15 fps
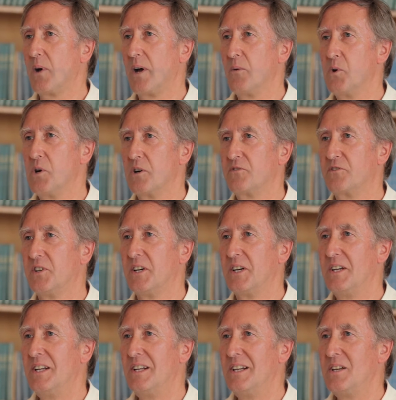I work
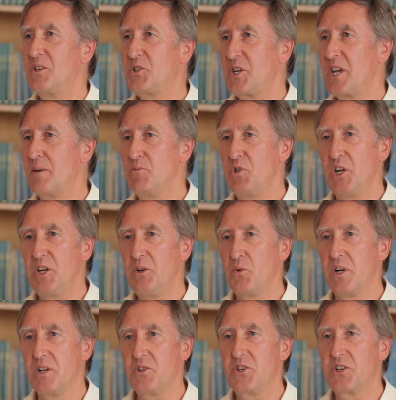for CMG,
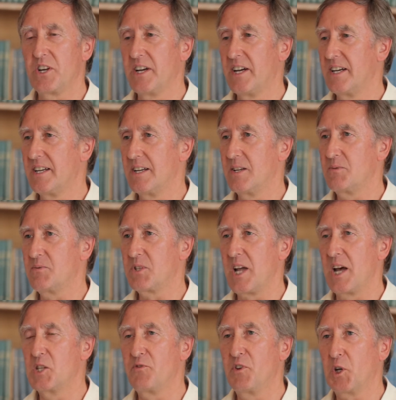which
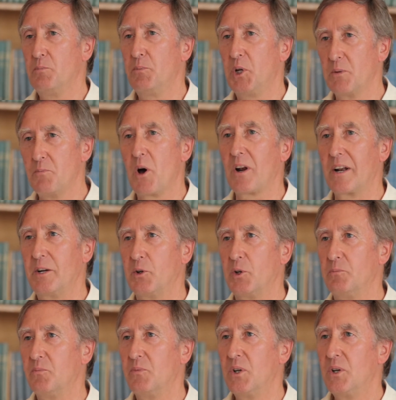stands for Computer Modeling
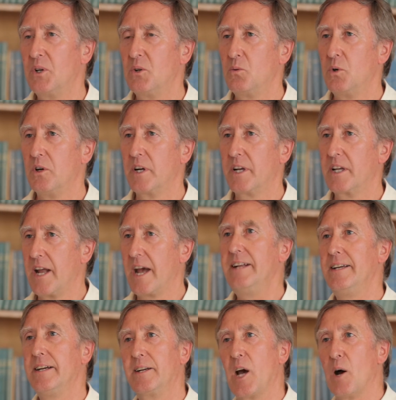Group. We're a
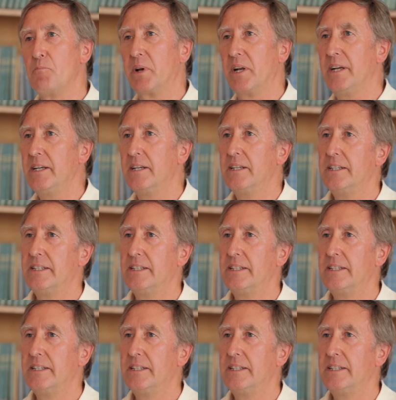Canadian company.